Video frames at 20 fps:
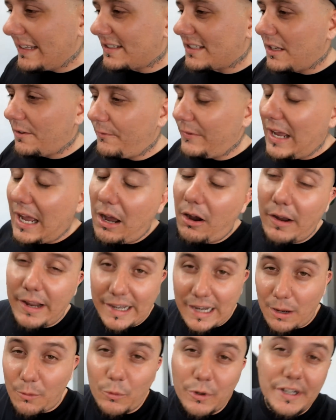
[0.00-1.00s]
stuff out
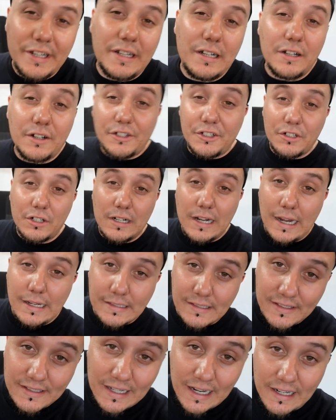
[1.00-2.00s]
and i want to hear your
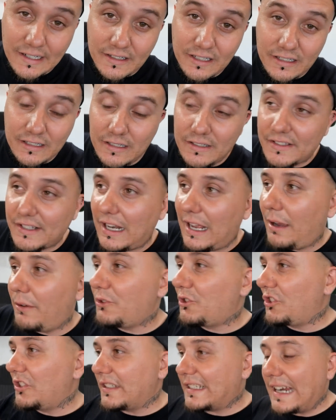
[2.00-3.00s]
guys' ideas and i
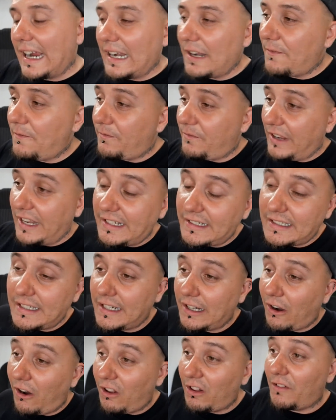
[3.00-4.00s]
was just kind of
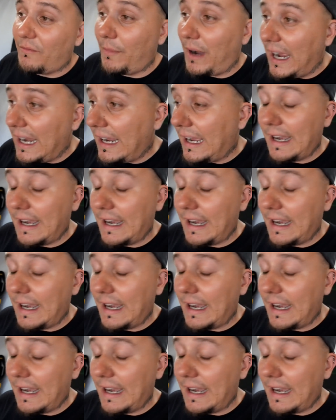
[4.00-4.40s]
venting all of my